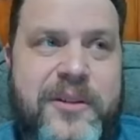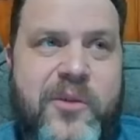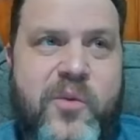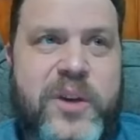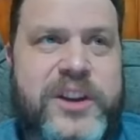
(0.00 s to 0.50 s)

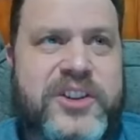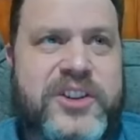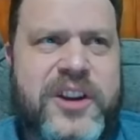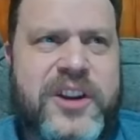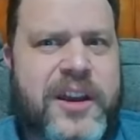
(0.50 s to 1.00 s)

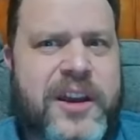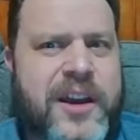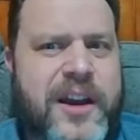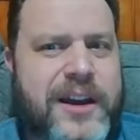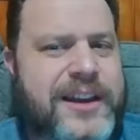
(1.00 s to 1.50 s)
which
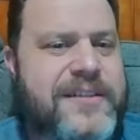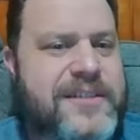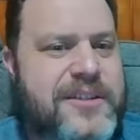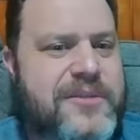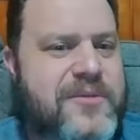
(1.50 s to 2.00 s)

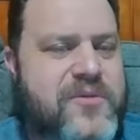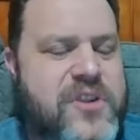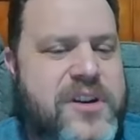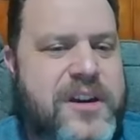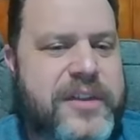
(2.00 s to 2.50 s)
I know
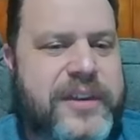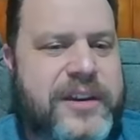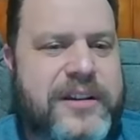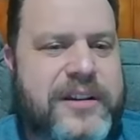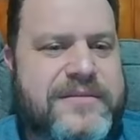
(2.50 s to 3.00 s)

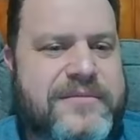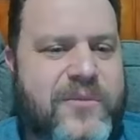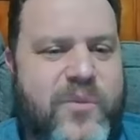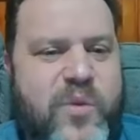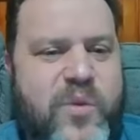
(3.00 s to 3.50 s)
nothing
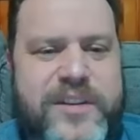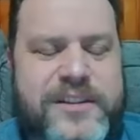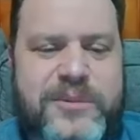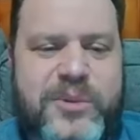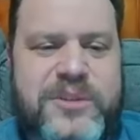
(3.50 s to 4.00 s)
where
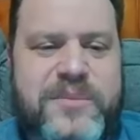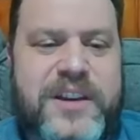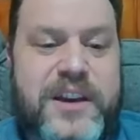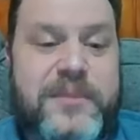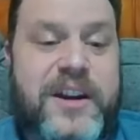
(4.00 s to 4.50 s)
that's going to
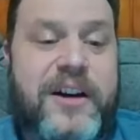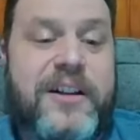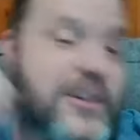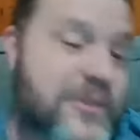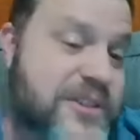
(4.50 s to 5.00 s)
be. I mean,
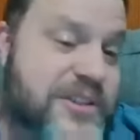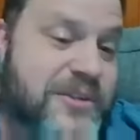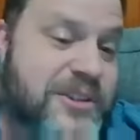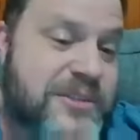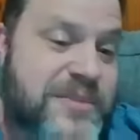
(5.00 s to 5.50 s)
all I know is it's
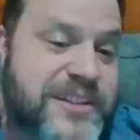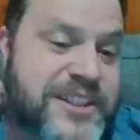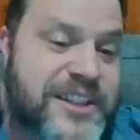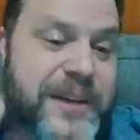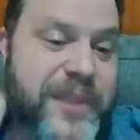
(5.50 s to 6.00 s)
going to be
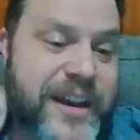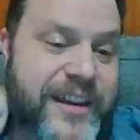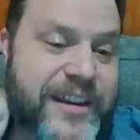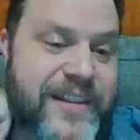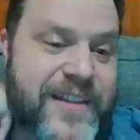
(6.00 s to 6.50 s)
set
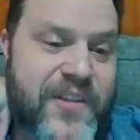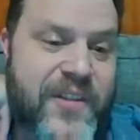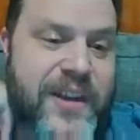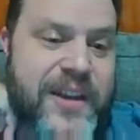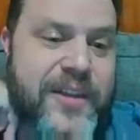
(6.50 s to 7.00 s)
back in
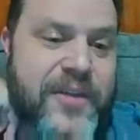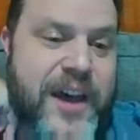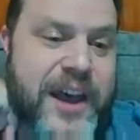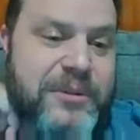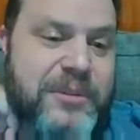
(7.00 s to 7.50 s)
the
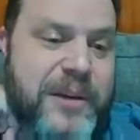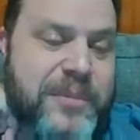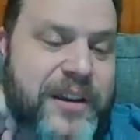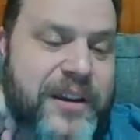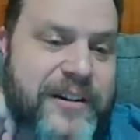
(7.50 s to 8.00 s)
High
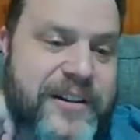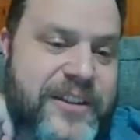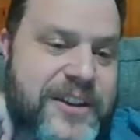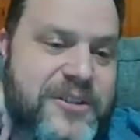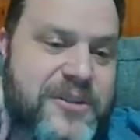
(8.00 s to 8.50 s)
Republic era,
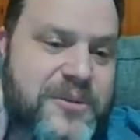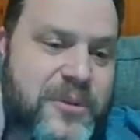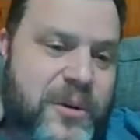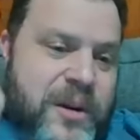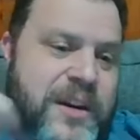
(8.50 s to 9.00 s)
that
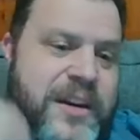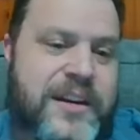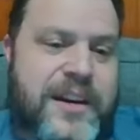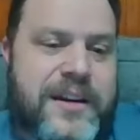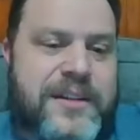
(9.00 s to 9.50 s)
new
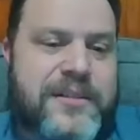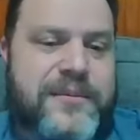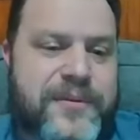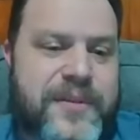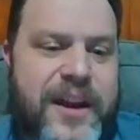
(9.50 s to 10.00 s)
kind
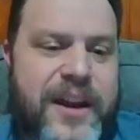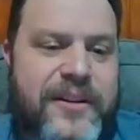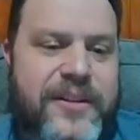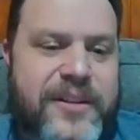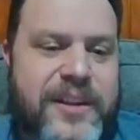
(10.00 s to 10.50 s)
of
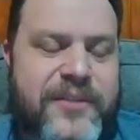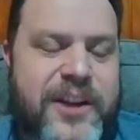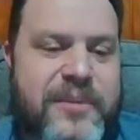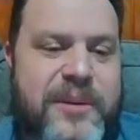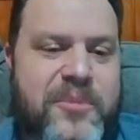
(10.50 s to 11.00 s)
era that they've
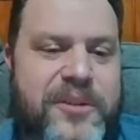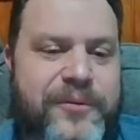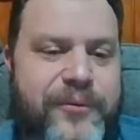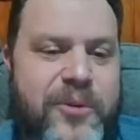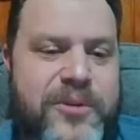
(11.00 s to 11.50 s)
come up with
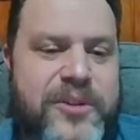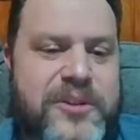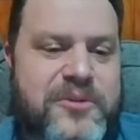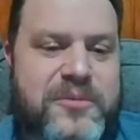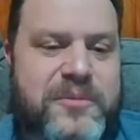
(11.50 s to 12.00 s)
for the
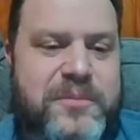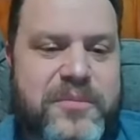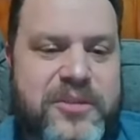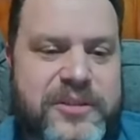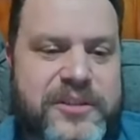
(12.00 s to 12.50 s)
new
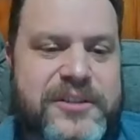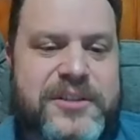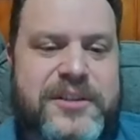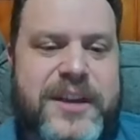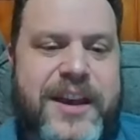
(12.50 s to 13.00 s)

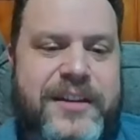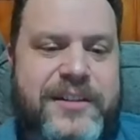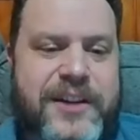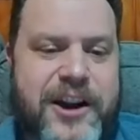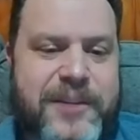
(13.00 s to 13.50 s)
books
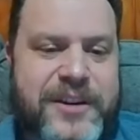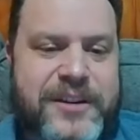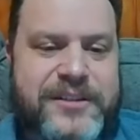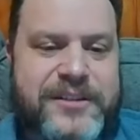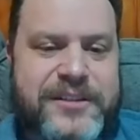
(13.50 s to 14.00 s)
and
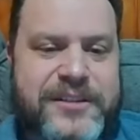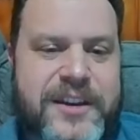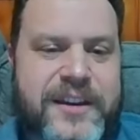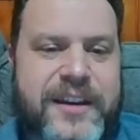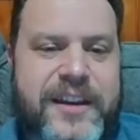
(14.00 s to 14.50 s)
comics
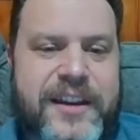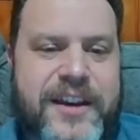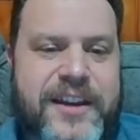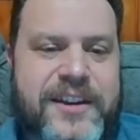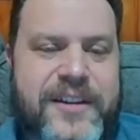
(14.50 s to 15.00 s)
and
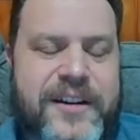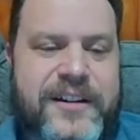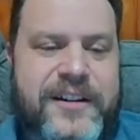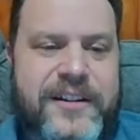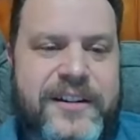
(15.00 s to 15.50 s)
kind of their